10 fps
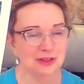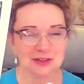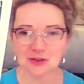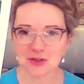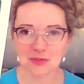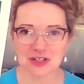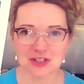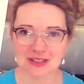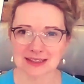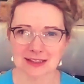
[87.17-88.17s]
George
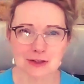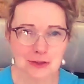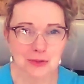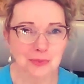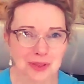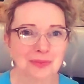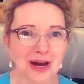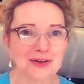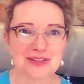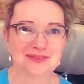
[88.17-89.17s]
Washington, like the two big
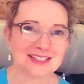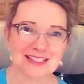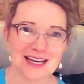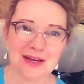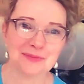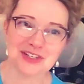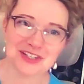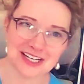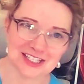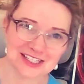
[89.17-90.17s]
powers of the time, which
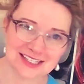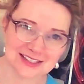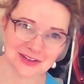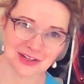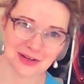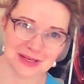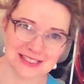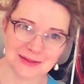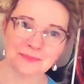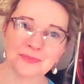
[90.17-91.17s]
I just think is very amazing.